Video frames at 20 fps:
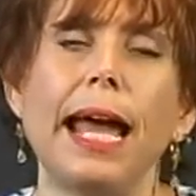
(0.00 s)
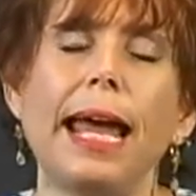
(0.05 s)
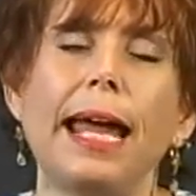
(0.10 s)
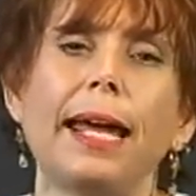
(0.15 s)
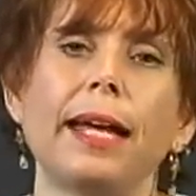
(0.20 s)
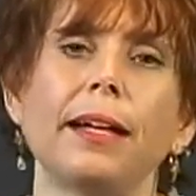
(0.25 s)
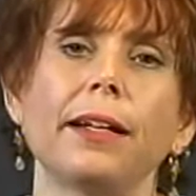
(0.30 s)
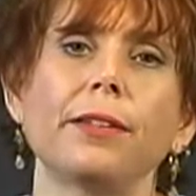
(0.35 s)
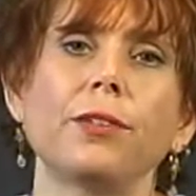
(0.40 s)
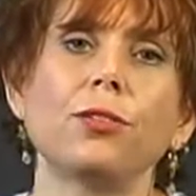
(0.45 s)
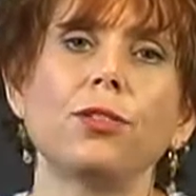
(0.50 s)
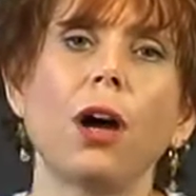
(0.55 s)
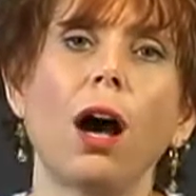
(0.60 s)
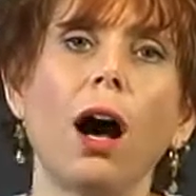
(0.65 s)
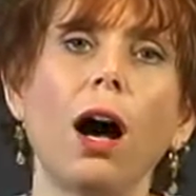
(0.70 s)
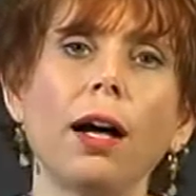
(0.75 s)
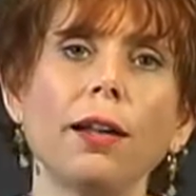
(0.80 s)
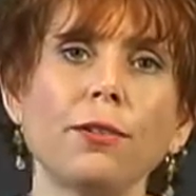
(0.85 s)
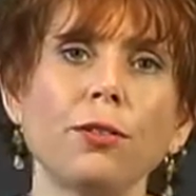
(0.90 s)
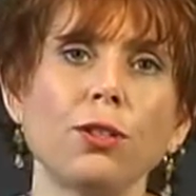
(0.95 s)
And
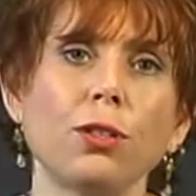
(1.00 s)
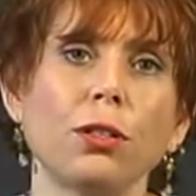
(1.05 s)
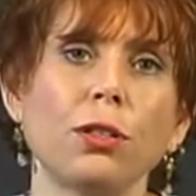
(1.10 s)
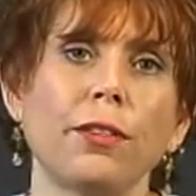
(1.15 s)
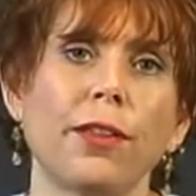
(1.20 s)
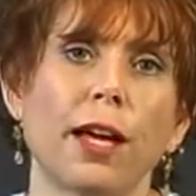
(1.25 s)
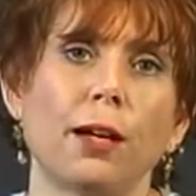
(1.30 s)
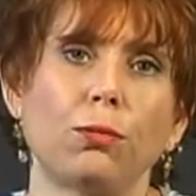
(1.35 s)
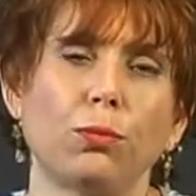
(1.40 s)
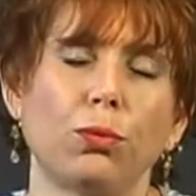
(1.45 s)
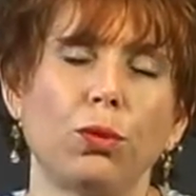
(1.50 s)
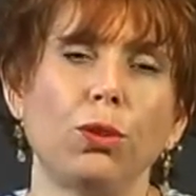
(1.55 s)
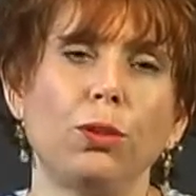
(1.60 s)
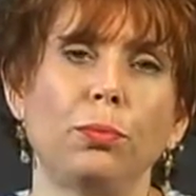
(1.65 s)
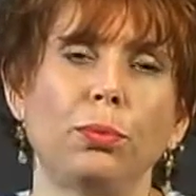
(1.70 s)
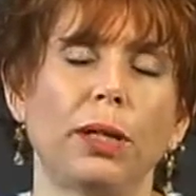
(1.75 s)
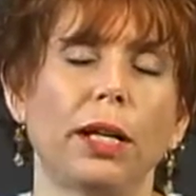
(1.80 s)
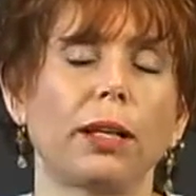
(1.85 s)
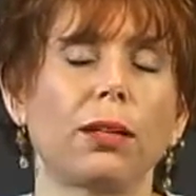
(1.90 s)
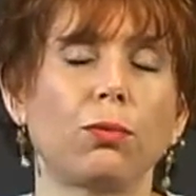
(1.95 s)
under that
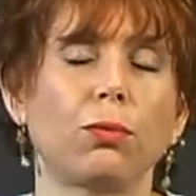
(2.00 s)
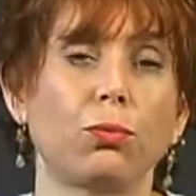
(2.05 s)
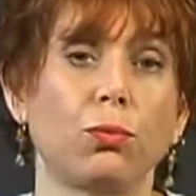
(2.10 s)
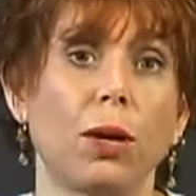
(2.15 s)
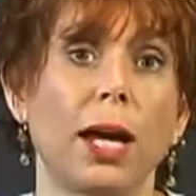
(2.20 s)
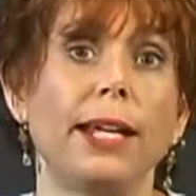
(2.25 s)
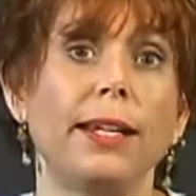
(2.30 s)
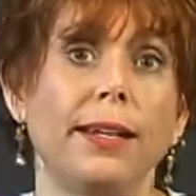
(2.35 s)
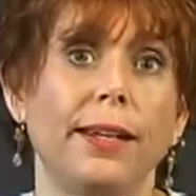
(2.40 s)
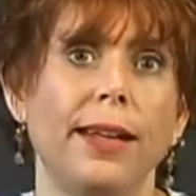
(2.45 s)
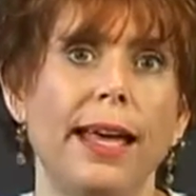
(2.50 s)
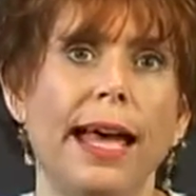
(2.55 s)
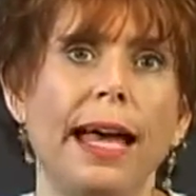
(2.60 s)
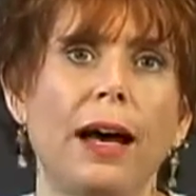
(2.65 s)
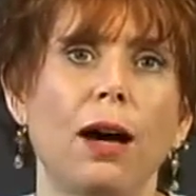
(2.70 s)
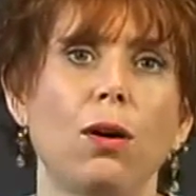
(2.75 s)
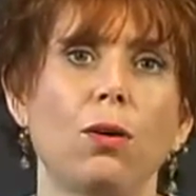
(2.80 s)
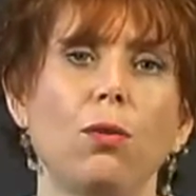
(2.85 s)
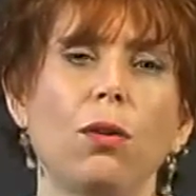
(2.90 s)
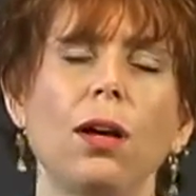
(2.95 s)
rubric right
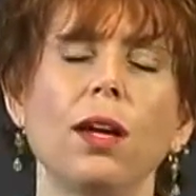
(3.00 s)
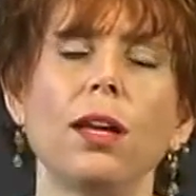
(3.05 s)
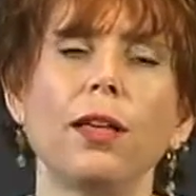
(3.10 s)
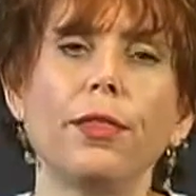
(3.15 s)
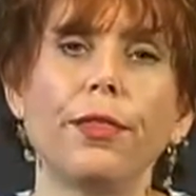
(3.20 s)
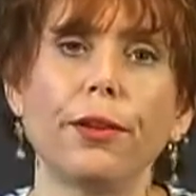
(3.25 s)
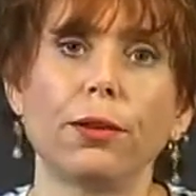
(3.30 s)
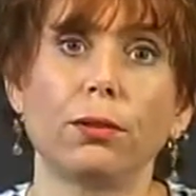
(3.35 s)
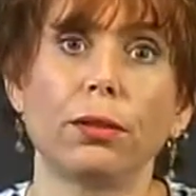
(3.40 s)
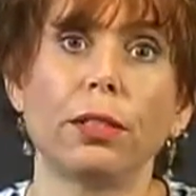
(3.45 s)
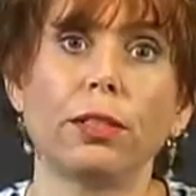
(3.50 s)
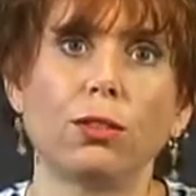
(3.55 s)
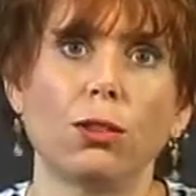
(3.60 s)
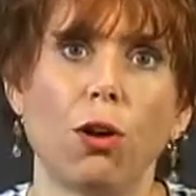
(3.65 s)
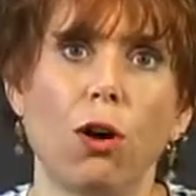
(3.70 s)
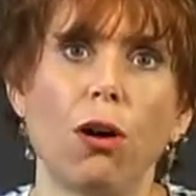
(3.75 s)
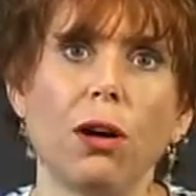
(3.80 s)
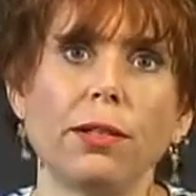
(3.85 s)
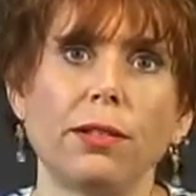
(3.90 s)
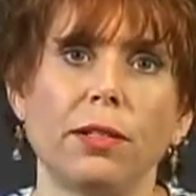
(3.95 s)
now, there is
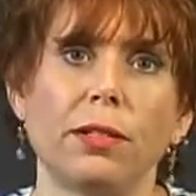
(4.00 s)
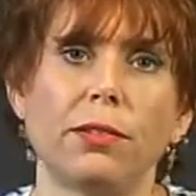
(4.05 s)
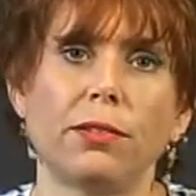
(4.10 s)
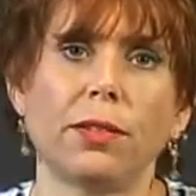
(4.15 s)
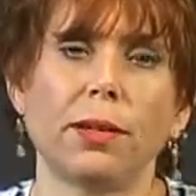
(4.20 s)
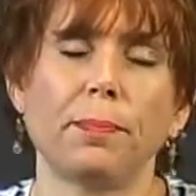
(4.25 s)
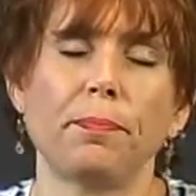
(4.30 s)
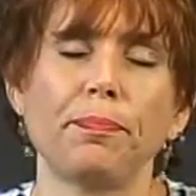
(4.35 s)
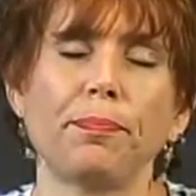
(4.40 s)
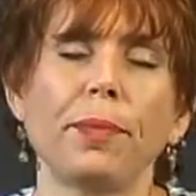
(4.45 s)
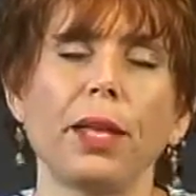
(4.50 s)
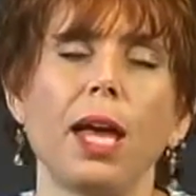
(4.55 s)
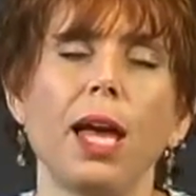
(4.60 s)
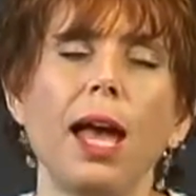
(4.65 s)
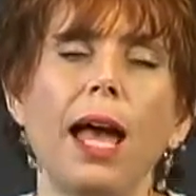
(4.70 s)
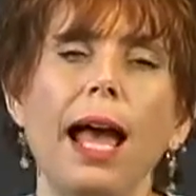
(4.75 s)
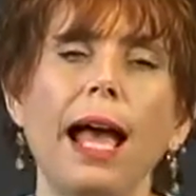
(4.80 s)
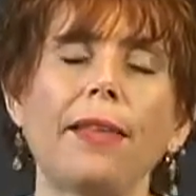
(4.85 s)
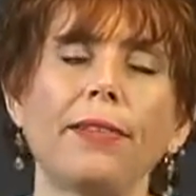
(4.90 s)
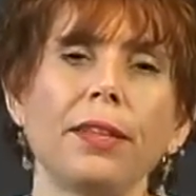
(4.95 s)
autism,
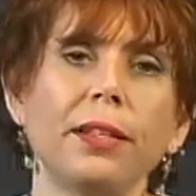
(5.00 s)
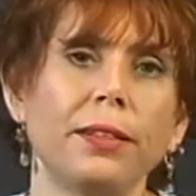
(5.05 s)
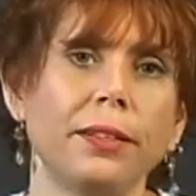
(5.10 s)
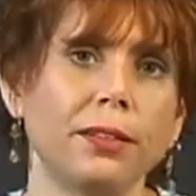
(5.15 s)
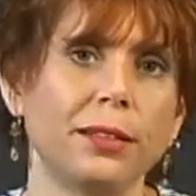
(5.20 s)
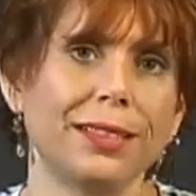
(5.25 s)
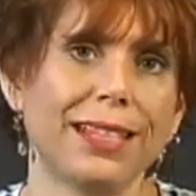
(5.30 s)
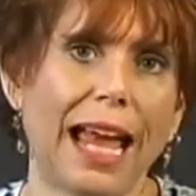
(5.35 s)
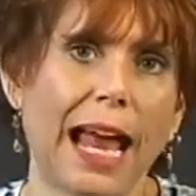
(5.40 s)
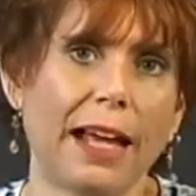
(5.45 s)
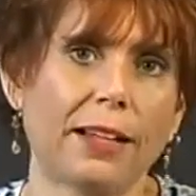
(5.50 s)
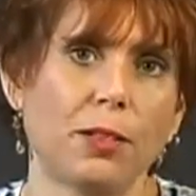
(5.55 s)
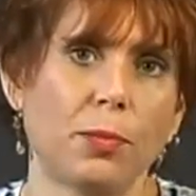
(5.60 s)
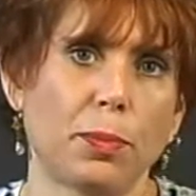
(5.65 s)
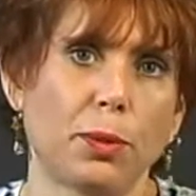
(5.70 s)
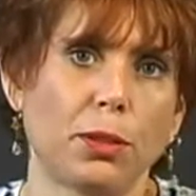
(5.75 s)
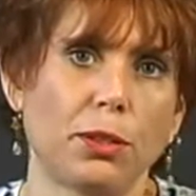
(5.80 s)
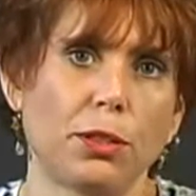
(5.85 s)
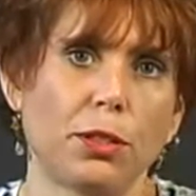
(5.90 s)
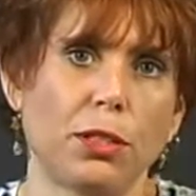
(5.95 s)
and then there's
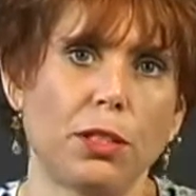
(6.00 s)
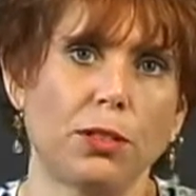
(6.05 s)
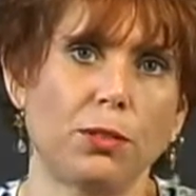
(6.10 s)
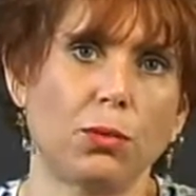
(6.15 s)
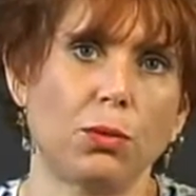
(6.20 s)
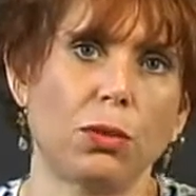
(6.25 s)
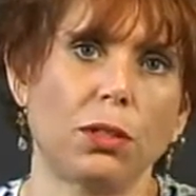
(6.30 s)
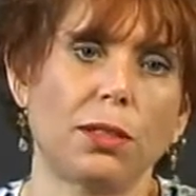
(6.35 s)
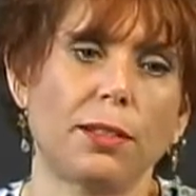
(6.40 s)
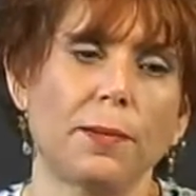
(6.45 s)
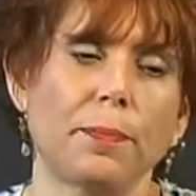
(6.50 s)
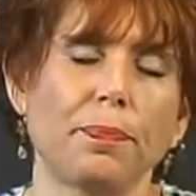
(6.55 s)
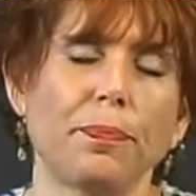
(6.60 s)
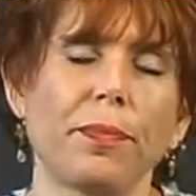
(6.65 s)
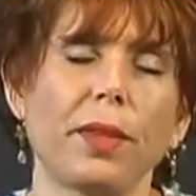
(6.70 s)
Asperger's disorder.